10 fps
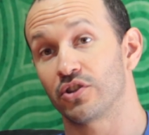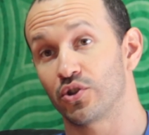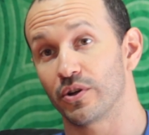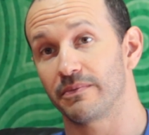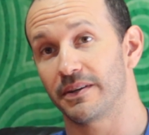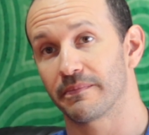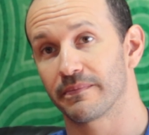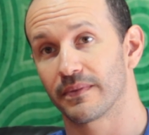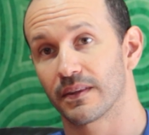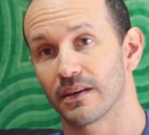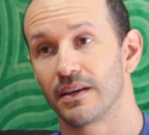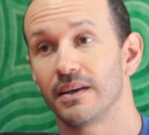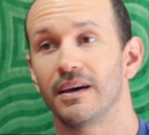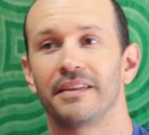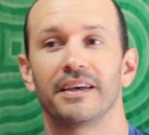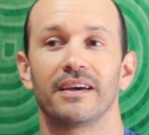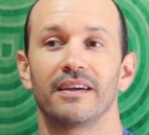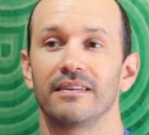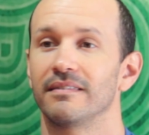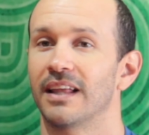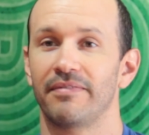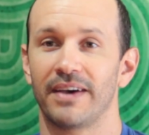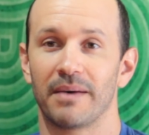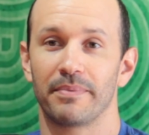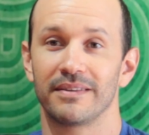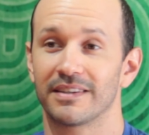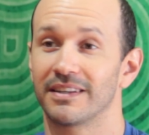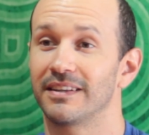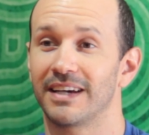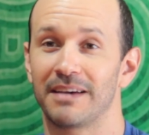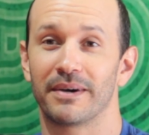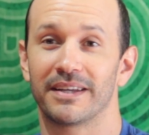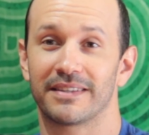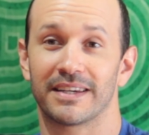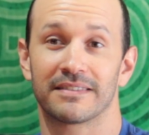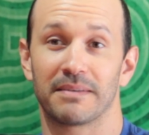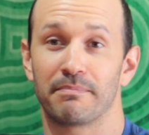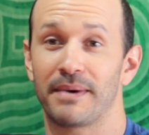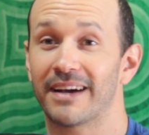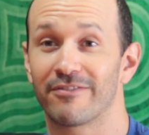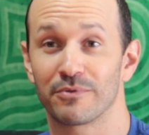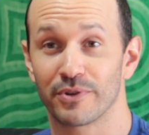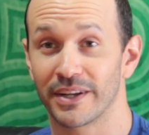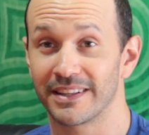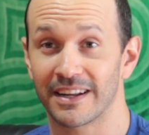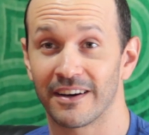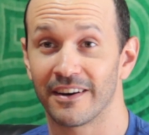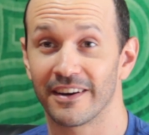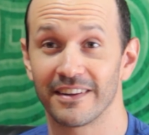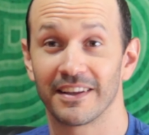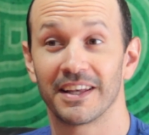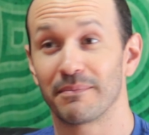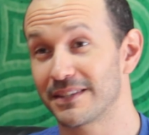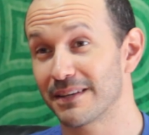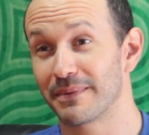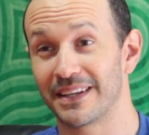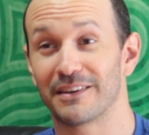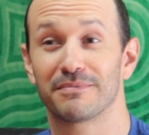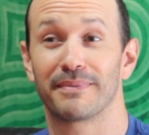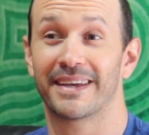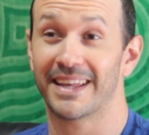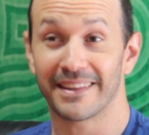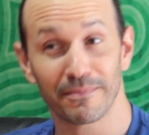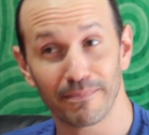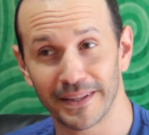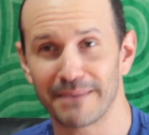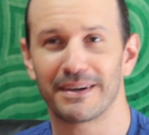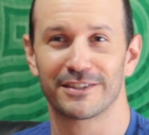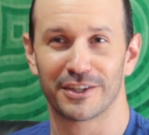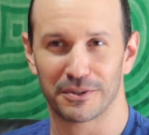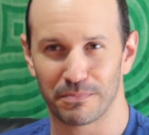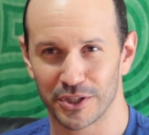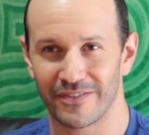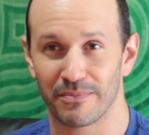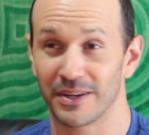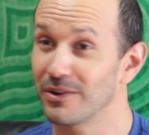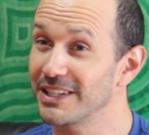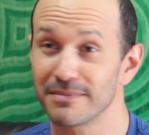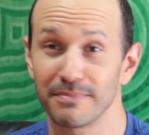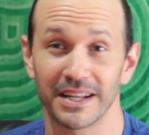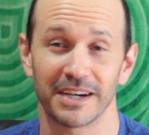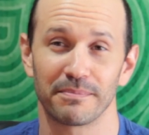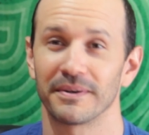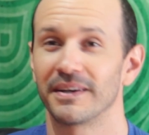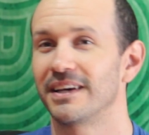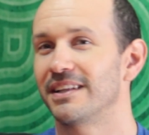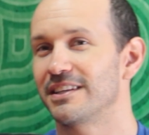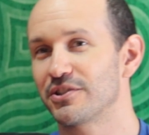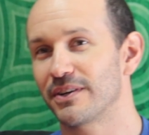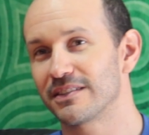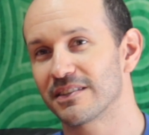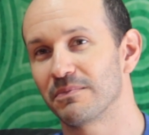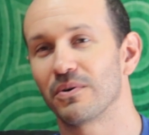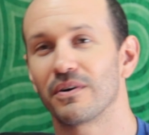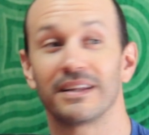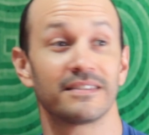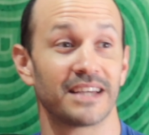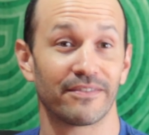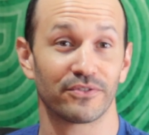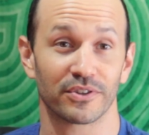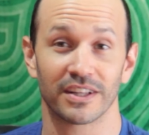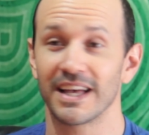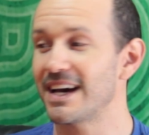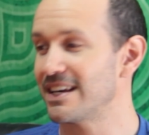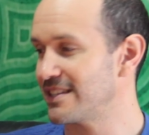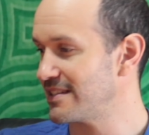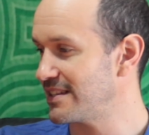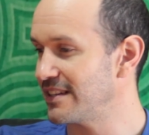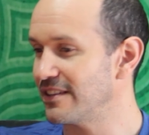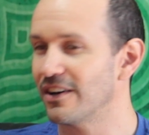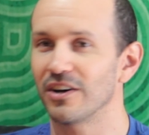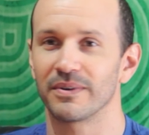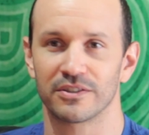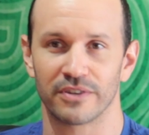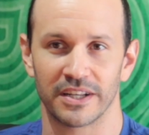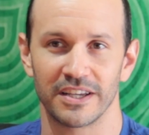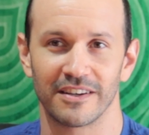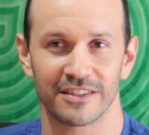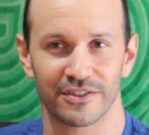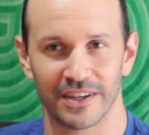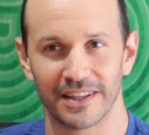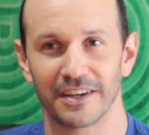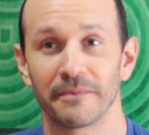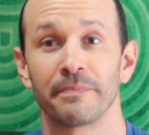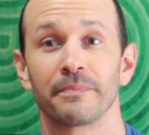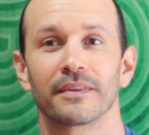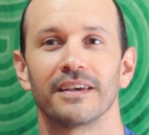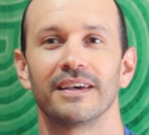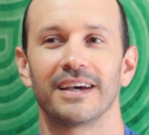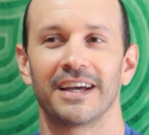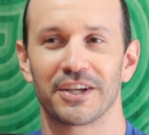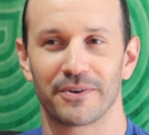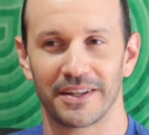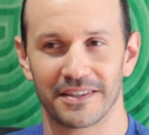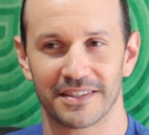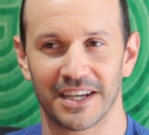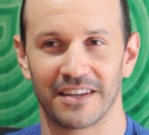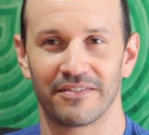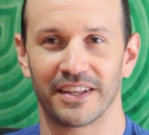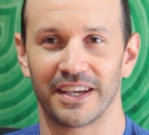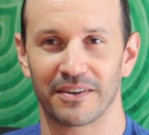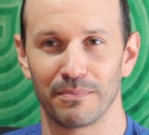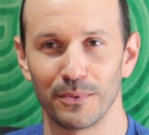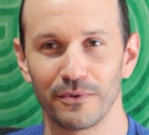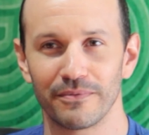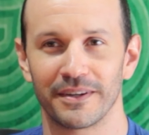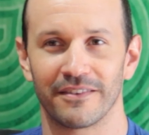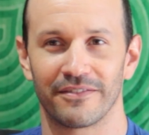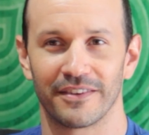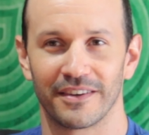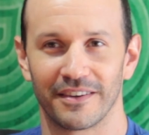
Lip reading: to join me. And then life happens, suddenly I might take a step back from training that hard, but somebody else might get, and they might start to push everybody, oh, let's meet up, let's train some more, let's stay after class, let's stay in the hallways, train here, let's train there. And you create this kind of like movement of